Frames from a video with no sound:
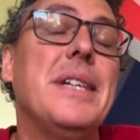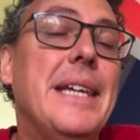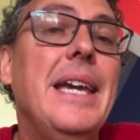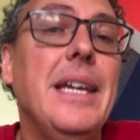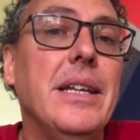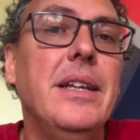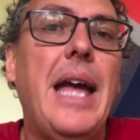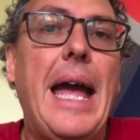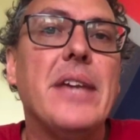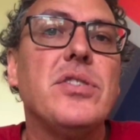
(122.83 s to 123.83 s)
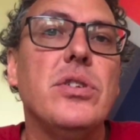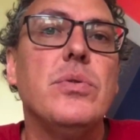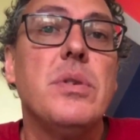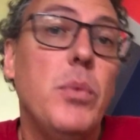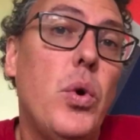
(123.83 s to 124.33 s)
again ask you
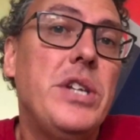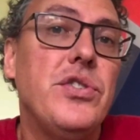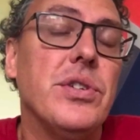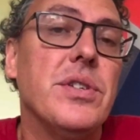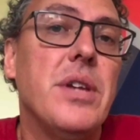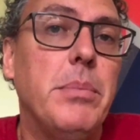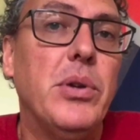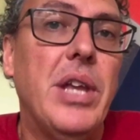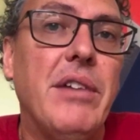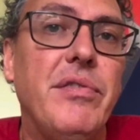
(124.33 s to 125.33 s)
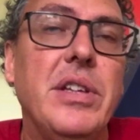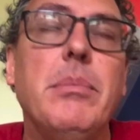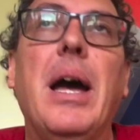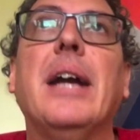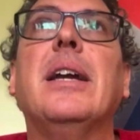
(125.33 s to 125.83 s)
some questions about that
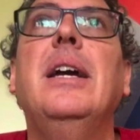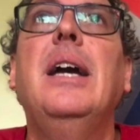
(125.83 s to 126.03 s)
feedback.